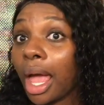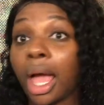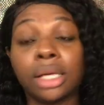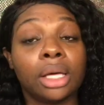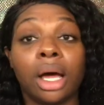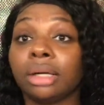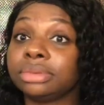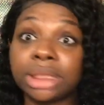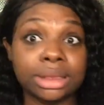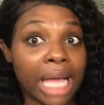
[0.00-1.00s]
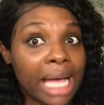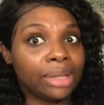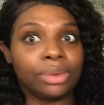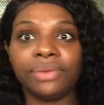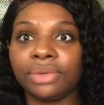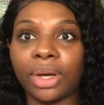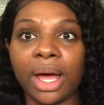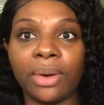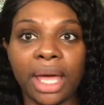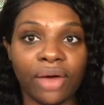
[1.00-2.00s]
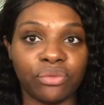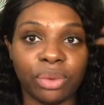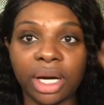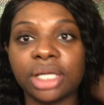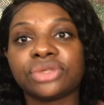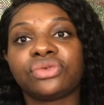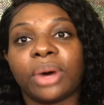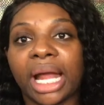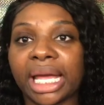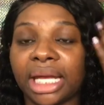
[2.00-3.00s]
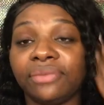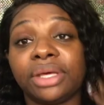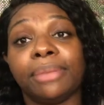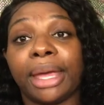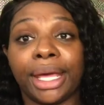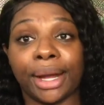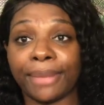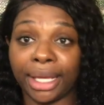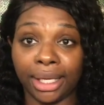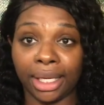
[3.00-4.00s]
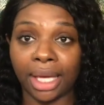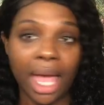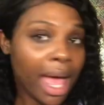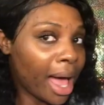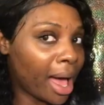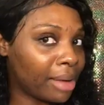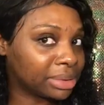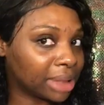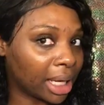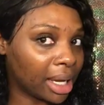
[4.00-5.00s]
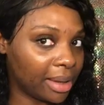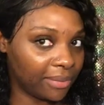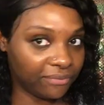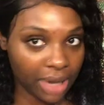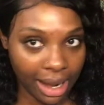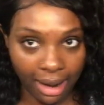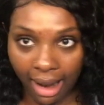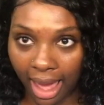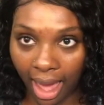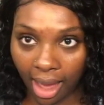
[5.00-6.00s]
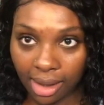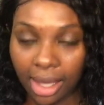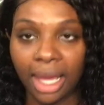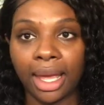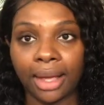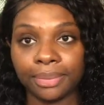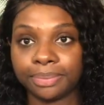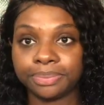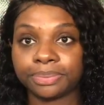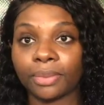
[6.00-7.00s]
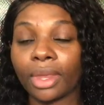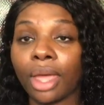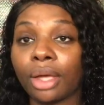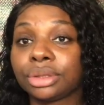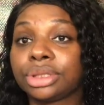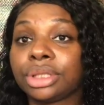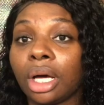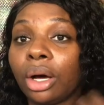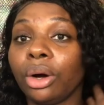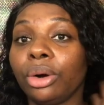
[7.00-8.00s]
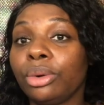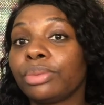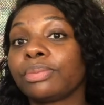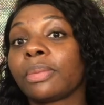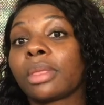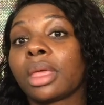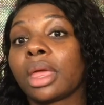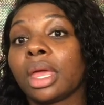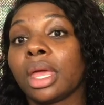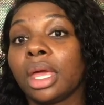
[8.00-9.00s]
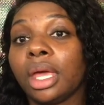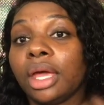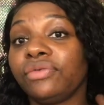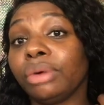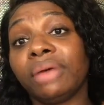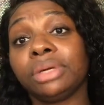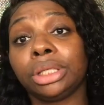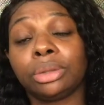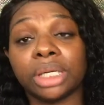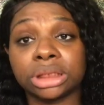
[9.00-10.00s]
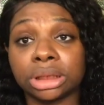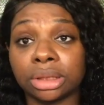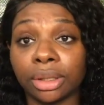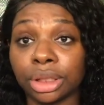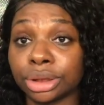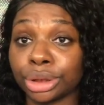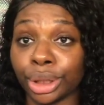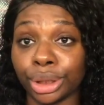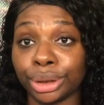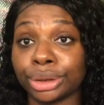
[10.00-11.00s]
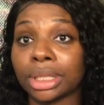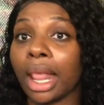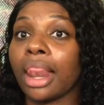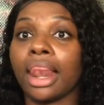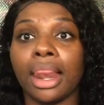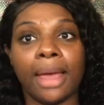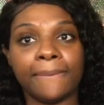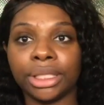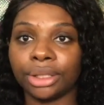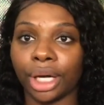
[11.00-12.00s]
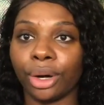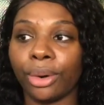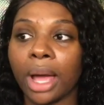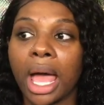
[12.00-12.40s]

y'all, I don't even know. I don't have words for it. I can't even keep my hand on my head. I was like, I am fly. So, if you have any questions or concerns, let me know.